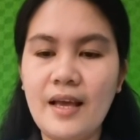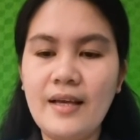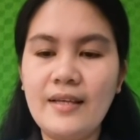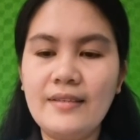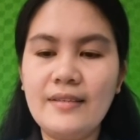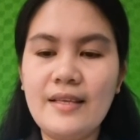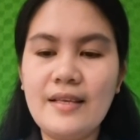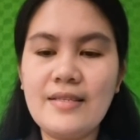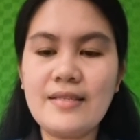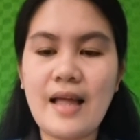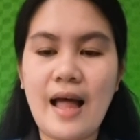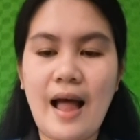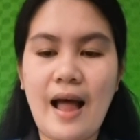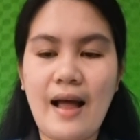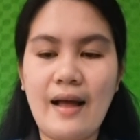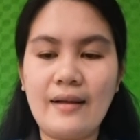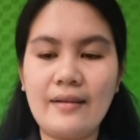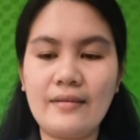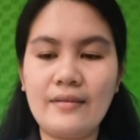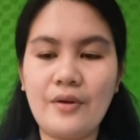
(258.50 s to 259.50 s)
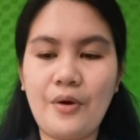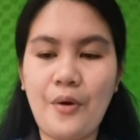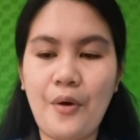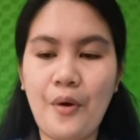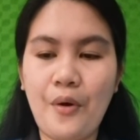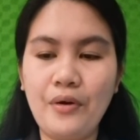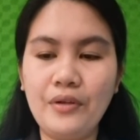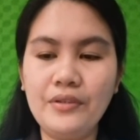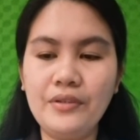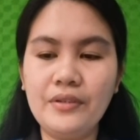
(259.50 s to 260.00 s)
This act
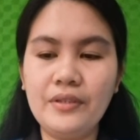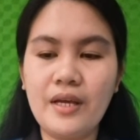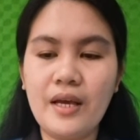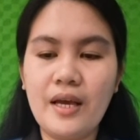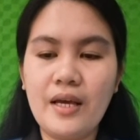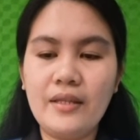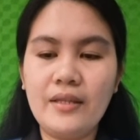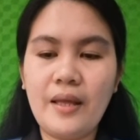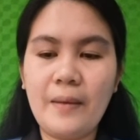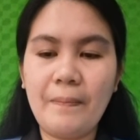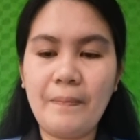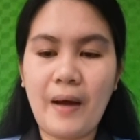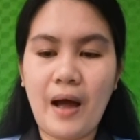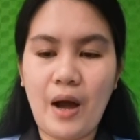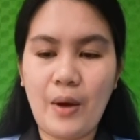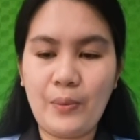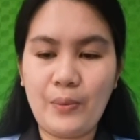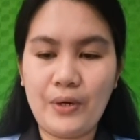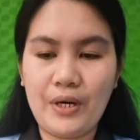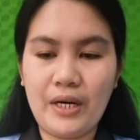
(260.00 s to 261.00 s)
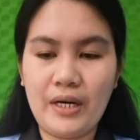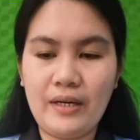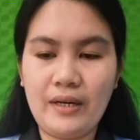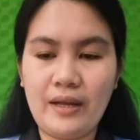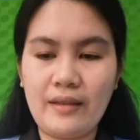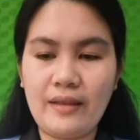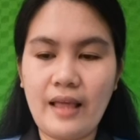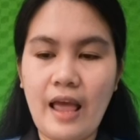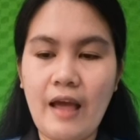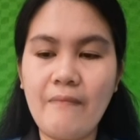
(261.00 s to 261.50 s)
holds the power
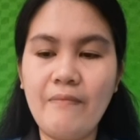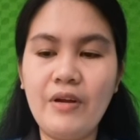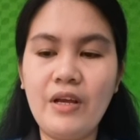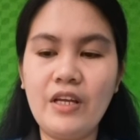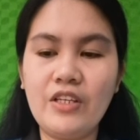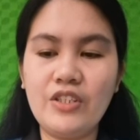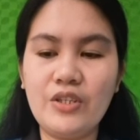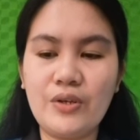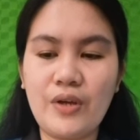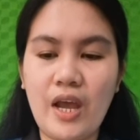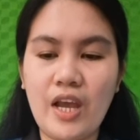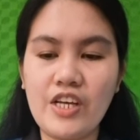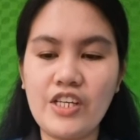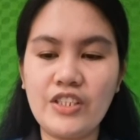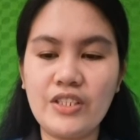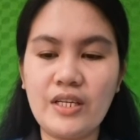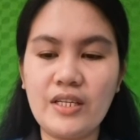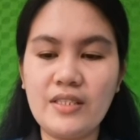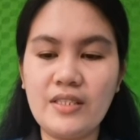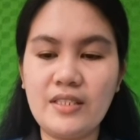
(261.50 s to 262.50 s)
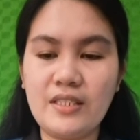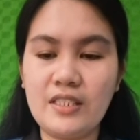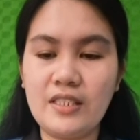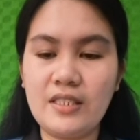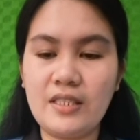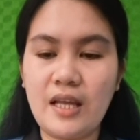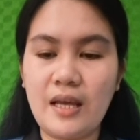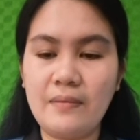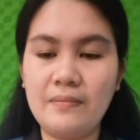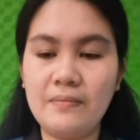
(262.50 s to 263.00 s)
that every educational
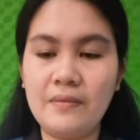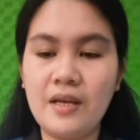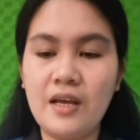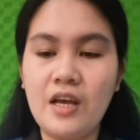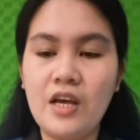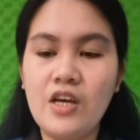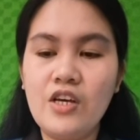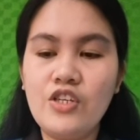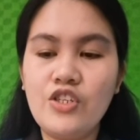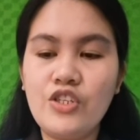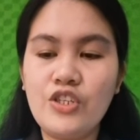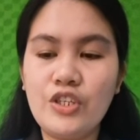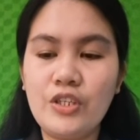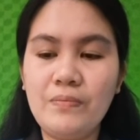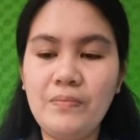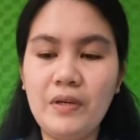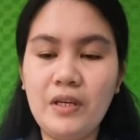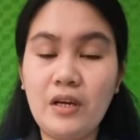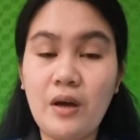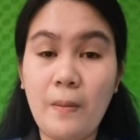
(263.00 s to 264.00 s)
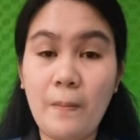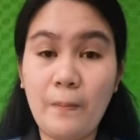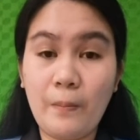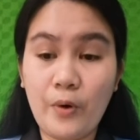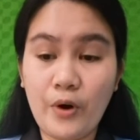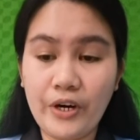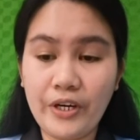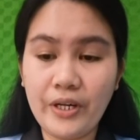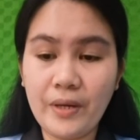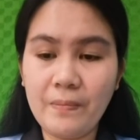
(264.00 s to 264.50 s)
system should be
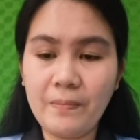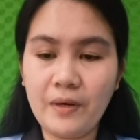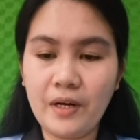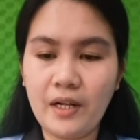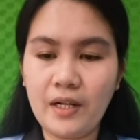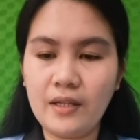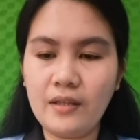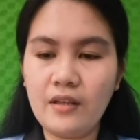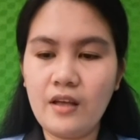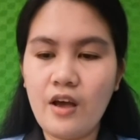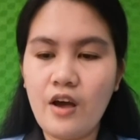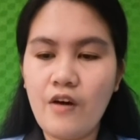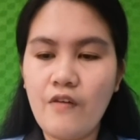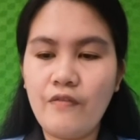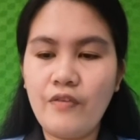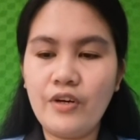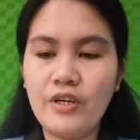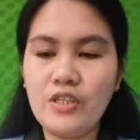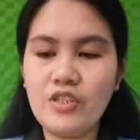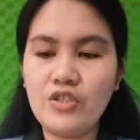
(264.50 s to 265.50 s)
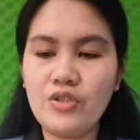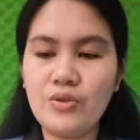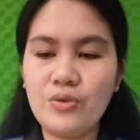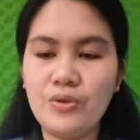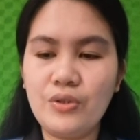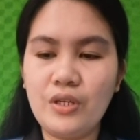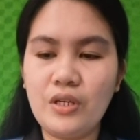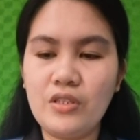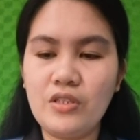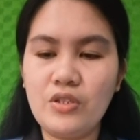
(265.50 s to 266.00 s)
comfortable for the
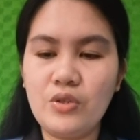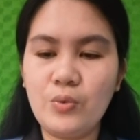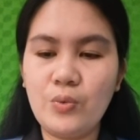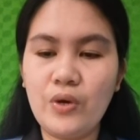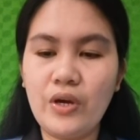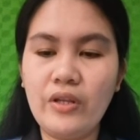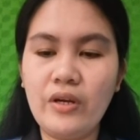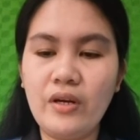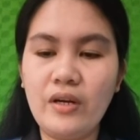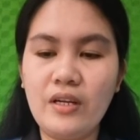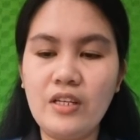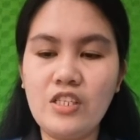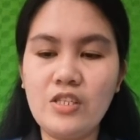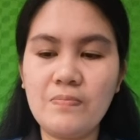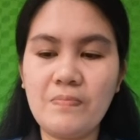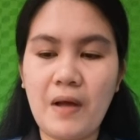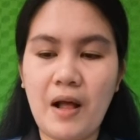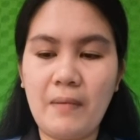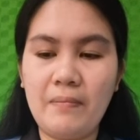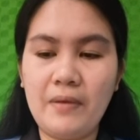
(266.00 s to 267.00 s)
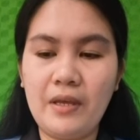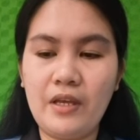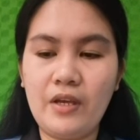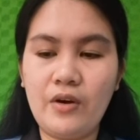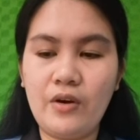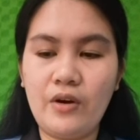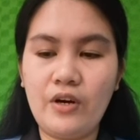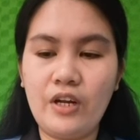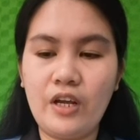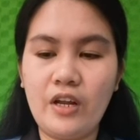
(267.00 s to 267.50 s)
students, whether it's public
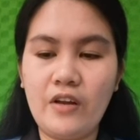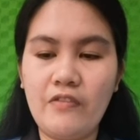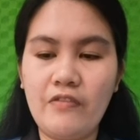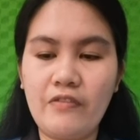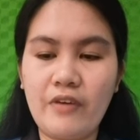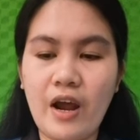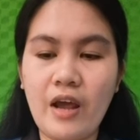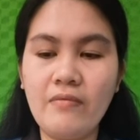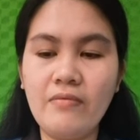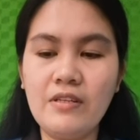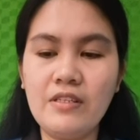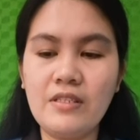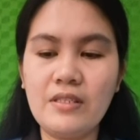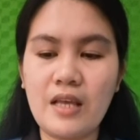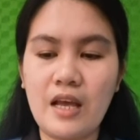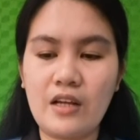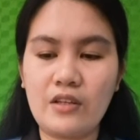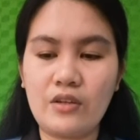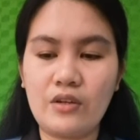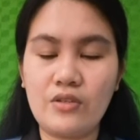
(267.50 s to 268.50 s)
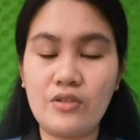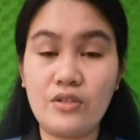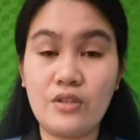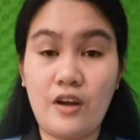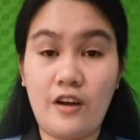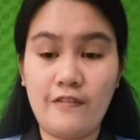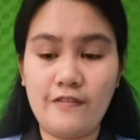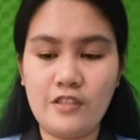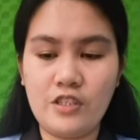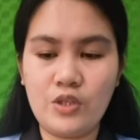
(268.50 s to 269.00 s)
or in private sectors
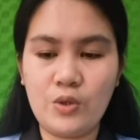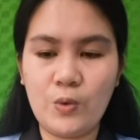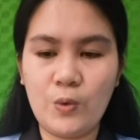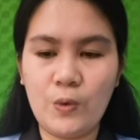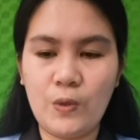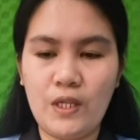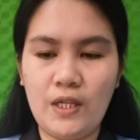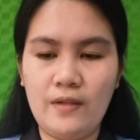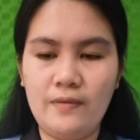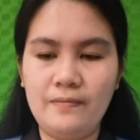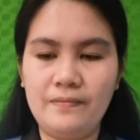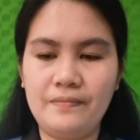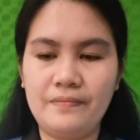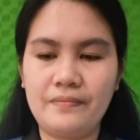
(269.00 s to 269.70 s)
of school.